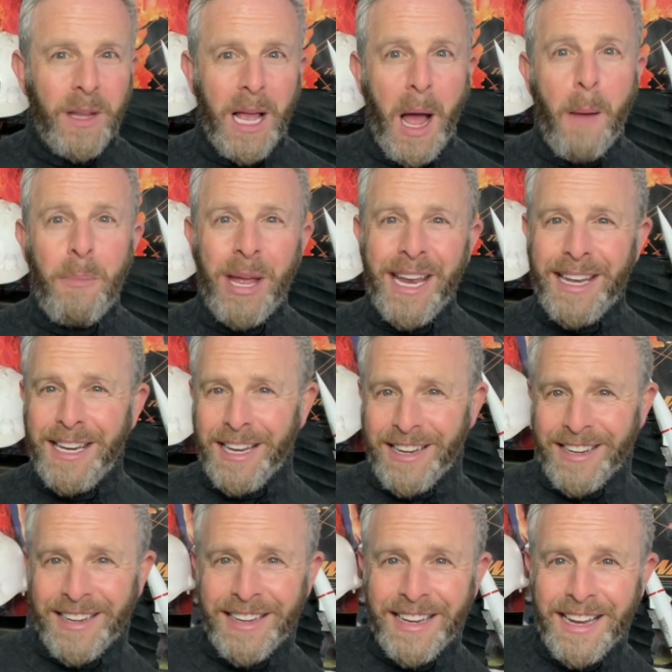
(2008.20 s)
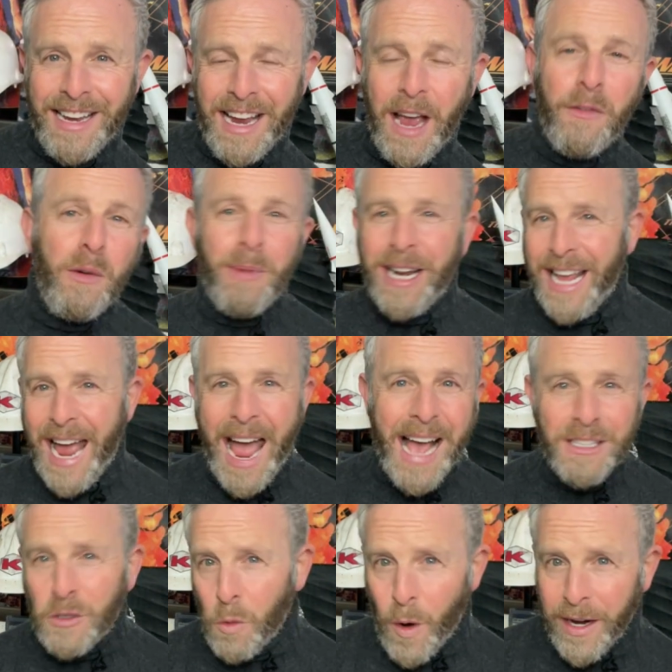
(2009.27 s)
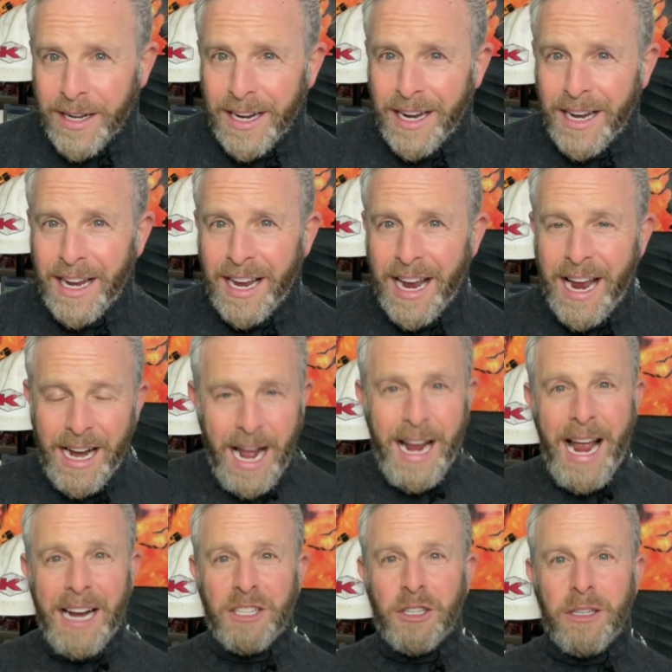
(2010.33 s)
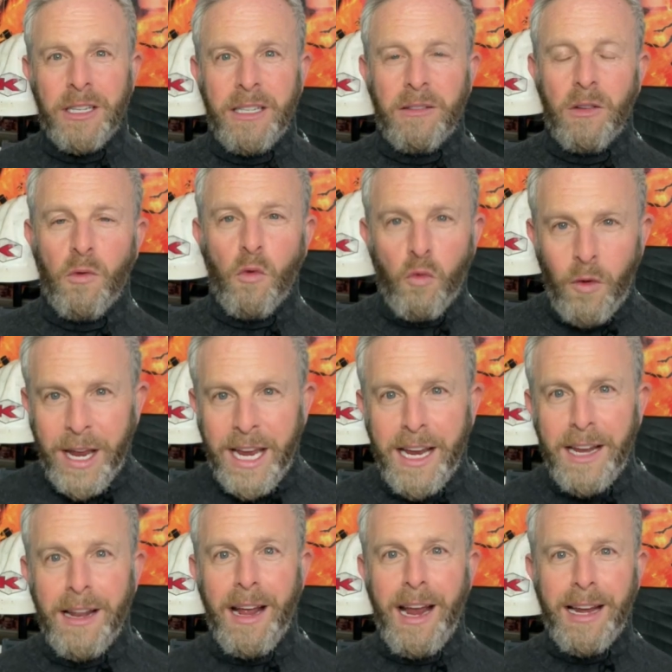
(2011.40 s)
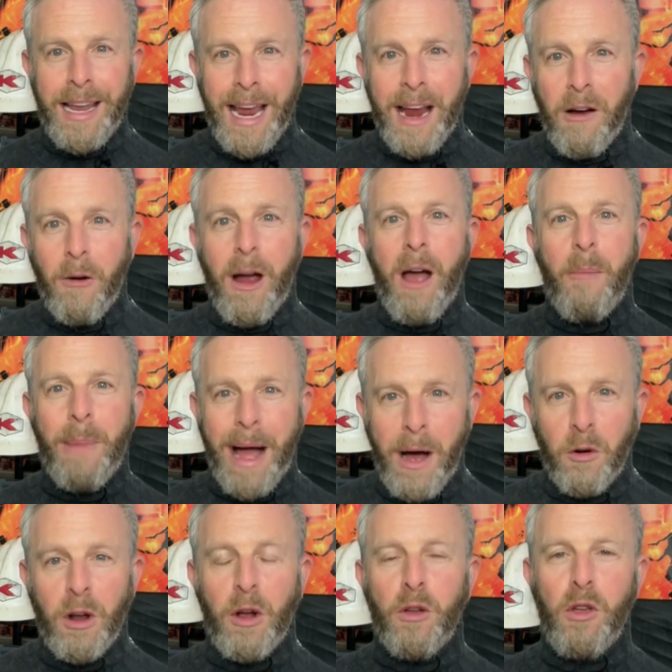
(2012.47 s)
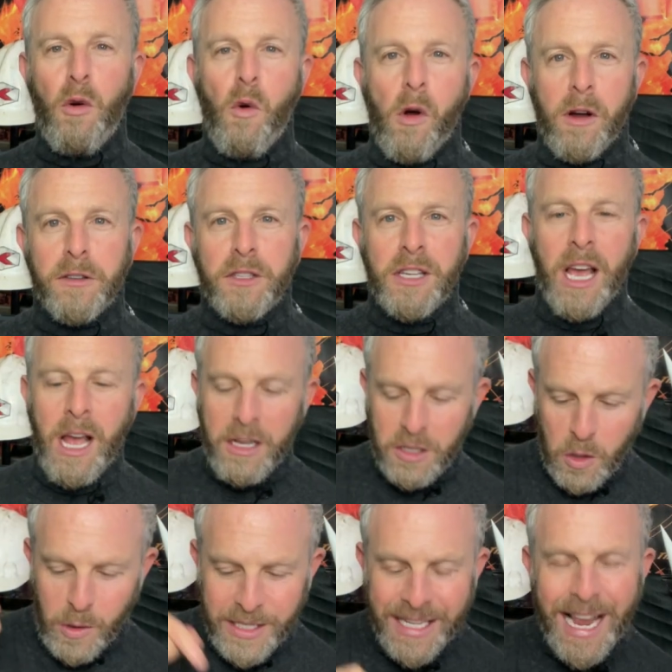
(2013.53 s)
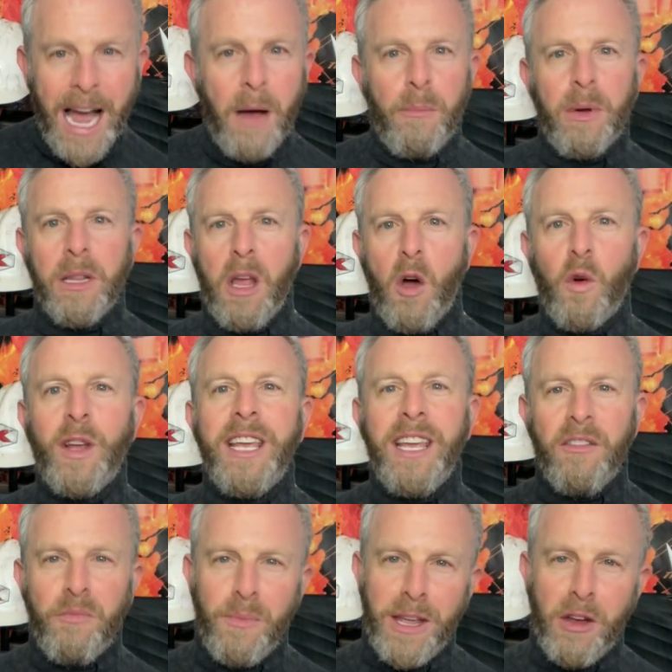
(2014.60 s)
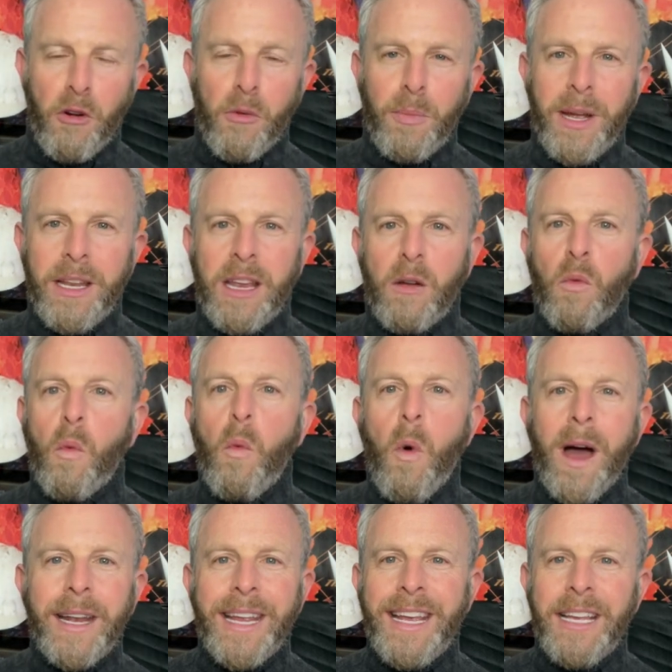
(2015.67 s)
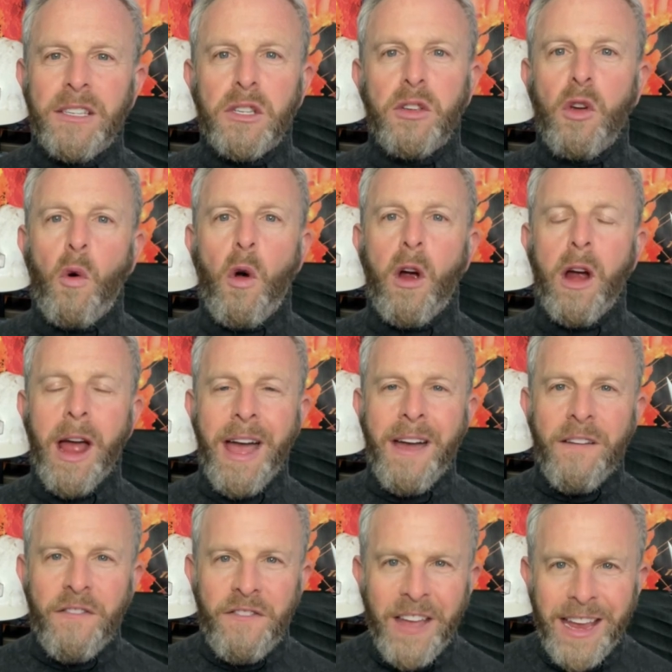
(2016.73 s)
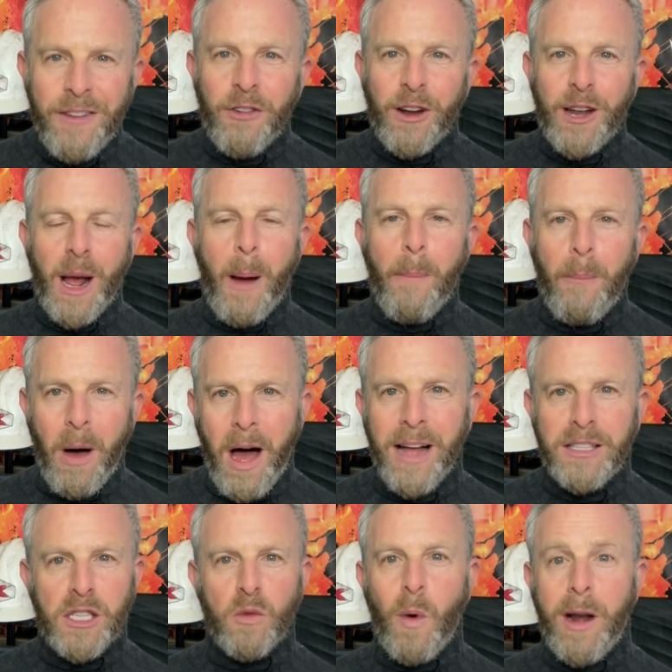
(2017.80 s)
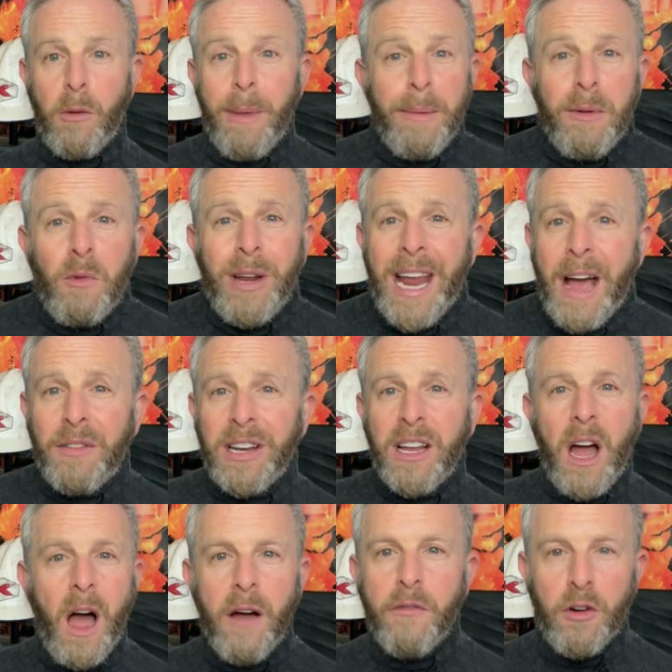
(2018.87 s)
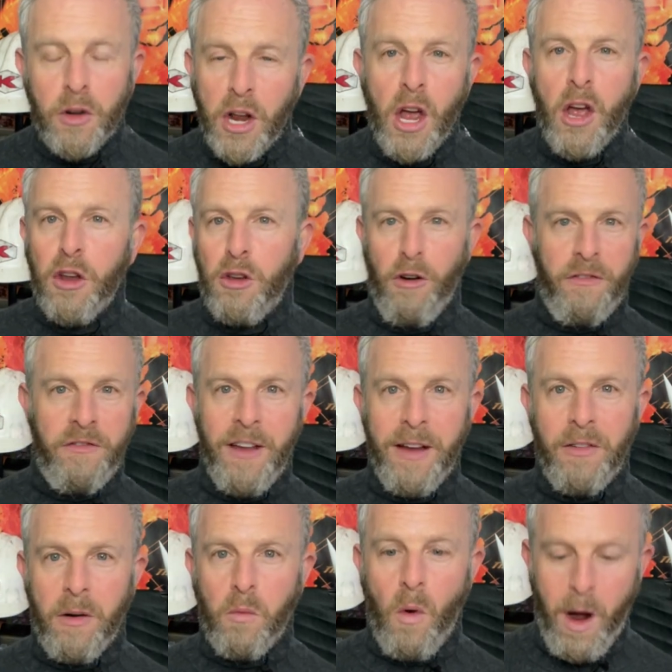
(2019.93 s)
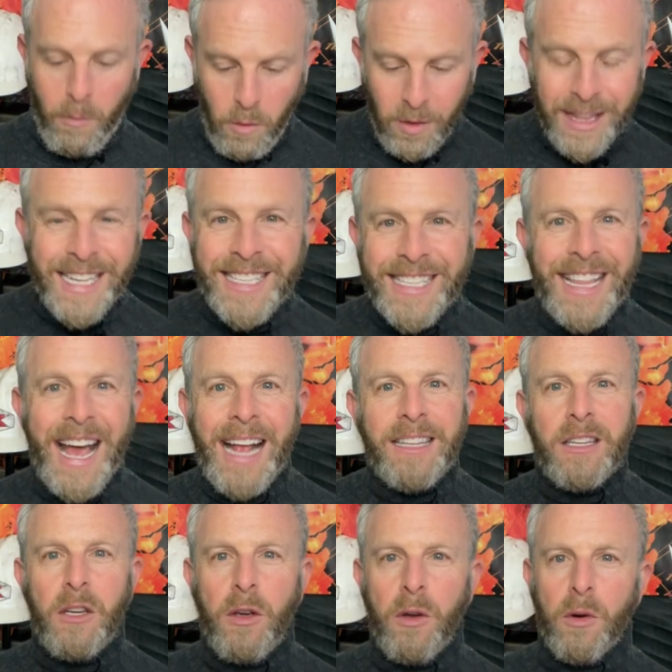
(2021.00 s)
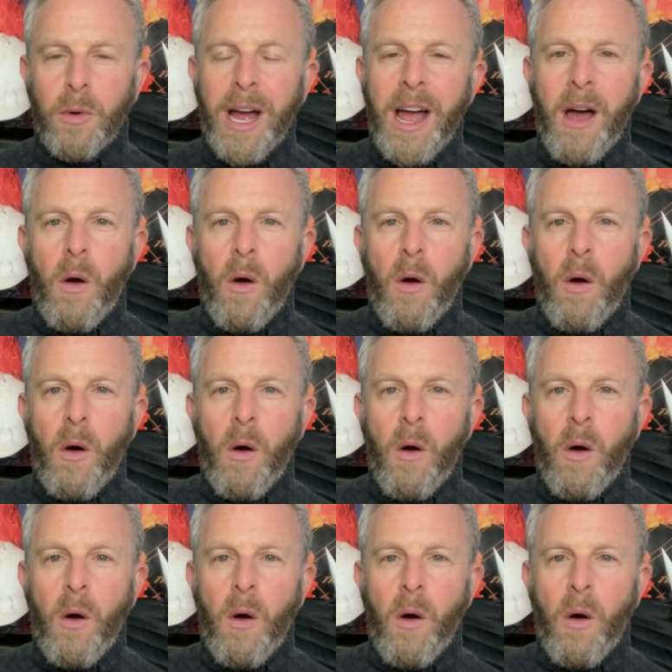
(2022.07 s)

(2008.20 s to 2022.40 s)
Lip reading: Opinion. Everybody has one. And I actually read and care about yours. So down below, give me your opinion. What is your favorite Bond sweater? Maybe we haven't covered your favorite one. We'll list that too.